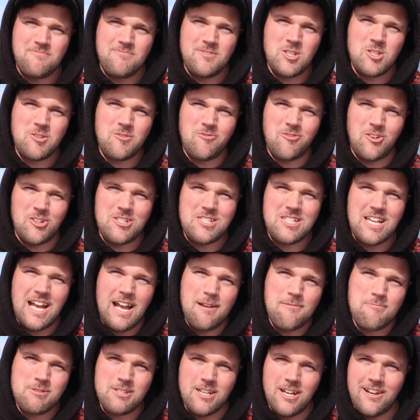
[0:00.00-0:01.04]
Just a fun
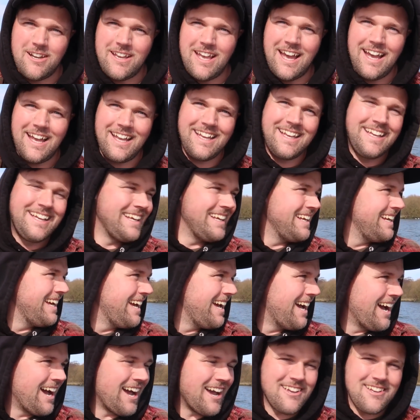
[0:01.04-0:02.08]
time. So yeah,
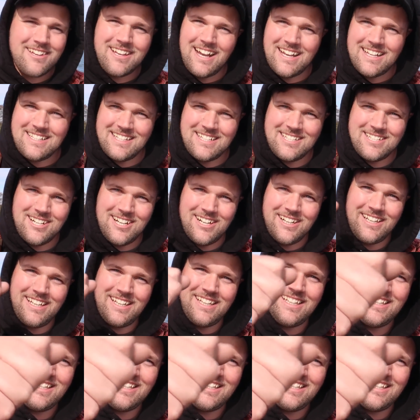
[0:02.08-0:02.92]
hope you guys enjoy.